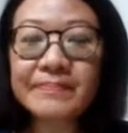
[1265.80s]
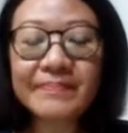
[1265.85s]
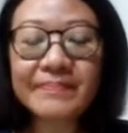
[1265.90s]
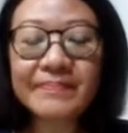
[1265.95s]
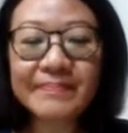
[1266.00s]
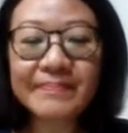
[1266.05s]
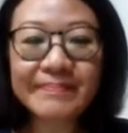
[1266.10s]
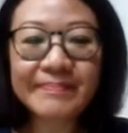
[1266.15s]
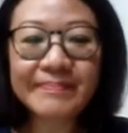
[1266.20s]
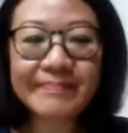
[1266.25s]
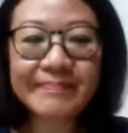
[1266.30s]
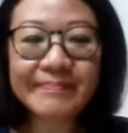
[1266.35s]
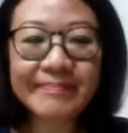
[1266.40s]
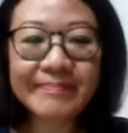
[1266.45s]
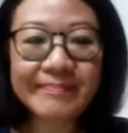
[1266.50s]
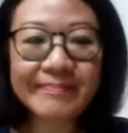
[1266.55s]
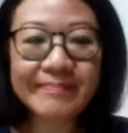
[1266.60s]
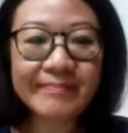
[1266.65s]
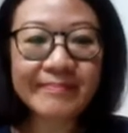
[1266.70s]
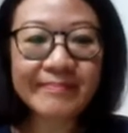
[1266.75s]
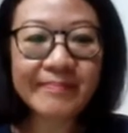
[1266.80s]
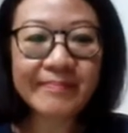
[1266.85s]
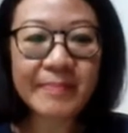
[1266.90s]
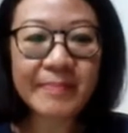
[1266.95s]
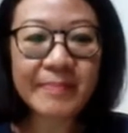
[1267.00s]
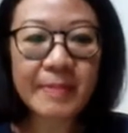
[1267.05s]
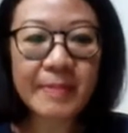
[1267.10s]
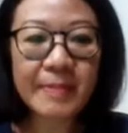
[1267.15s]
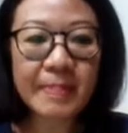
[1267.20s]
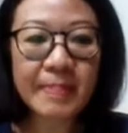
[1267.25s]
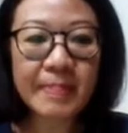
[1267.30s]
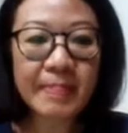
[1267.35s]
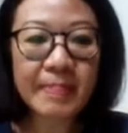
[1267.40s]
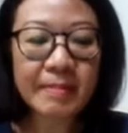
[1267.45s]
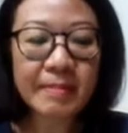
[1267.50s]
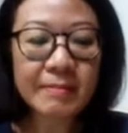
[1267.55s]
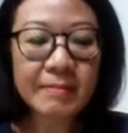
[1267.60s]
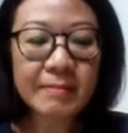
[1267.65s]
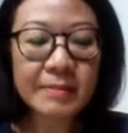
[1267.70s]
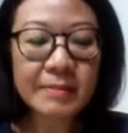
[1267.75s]

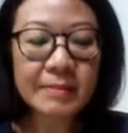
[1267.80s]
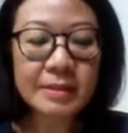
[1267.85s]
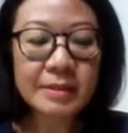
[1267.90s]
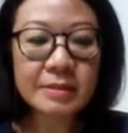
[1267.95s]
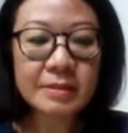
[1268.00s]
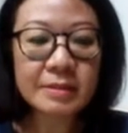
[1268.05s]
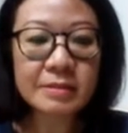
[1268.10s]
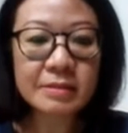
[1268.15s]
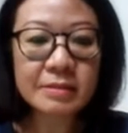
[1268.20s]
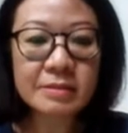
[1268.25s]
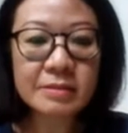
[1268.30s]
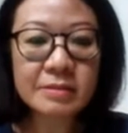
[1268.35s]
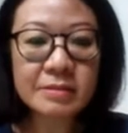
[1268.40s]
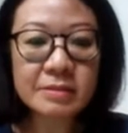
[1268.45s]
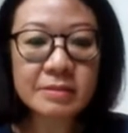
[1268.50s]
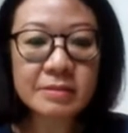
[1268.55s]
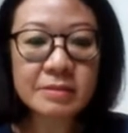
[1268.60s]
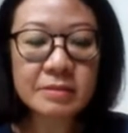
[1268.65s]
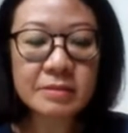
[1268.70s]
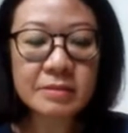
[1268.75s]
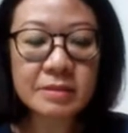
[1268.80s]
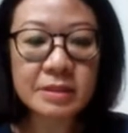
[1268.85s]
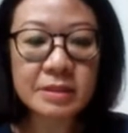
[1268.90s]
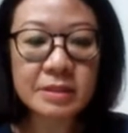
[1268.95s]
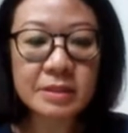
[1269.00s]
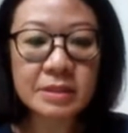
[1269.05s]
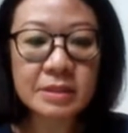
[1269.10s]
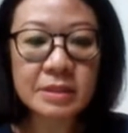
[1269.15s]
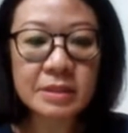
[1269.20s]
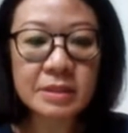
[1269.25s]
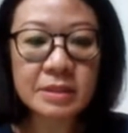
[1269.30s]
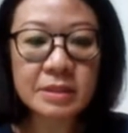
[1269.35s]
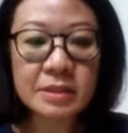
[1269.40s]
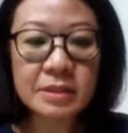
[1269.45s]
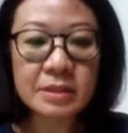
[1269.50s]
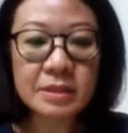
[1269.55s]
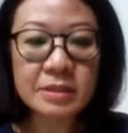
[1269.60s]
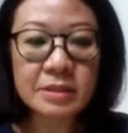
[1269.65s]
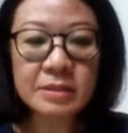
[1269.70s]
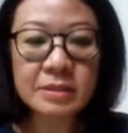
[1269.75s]

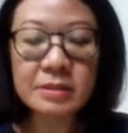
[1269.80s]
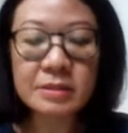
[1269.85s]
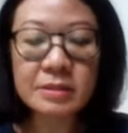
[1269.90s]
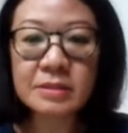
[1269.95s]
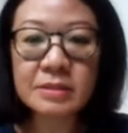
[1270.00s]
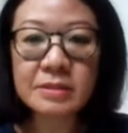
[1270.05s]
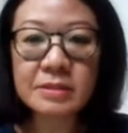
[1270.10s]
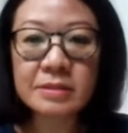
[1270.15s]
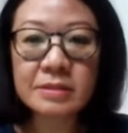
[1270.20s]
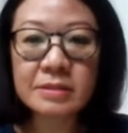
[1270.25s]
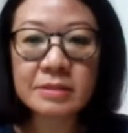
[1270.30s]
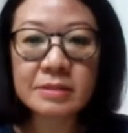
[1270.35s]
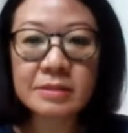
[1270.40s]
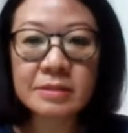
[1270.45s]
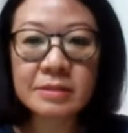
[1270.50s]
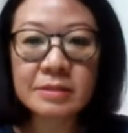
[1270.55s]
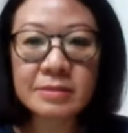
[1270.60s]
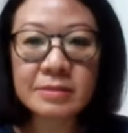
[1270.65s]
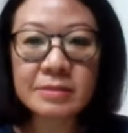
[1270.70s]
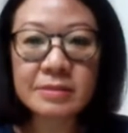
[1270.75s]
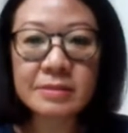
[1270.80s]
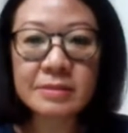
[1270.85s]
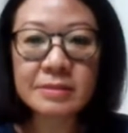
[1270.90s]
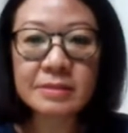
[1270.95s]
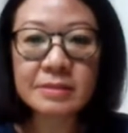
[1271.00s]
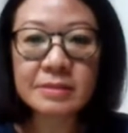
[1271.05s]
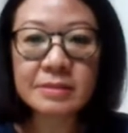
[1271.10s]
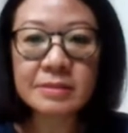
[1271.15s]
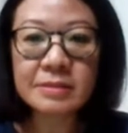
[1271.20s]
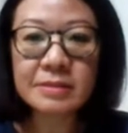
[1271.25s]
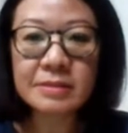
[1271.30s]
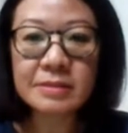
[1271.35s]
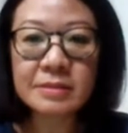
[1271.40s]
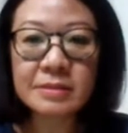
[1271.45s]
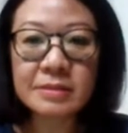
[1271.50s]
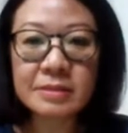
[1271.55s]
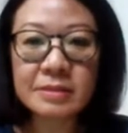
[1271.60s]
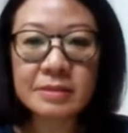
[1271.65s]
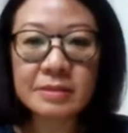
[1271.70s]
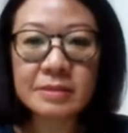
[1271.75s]

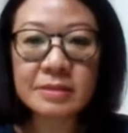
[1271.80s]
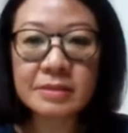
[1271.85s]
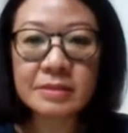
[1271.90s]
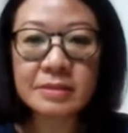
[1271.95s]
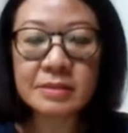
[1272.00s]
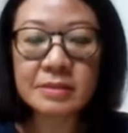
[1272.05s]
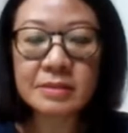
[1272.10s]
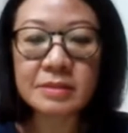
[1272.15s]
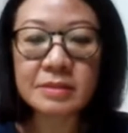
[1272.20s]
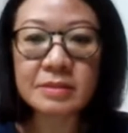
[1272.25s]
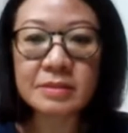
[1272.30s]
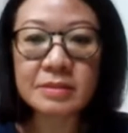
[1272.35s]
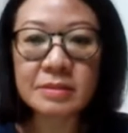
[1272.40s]
[no speech]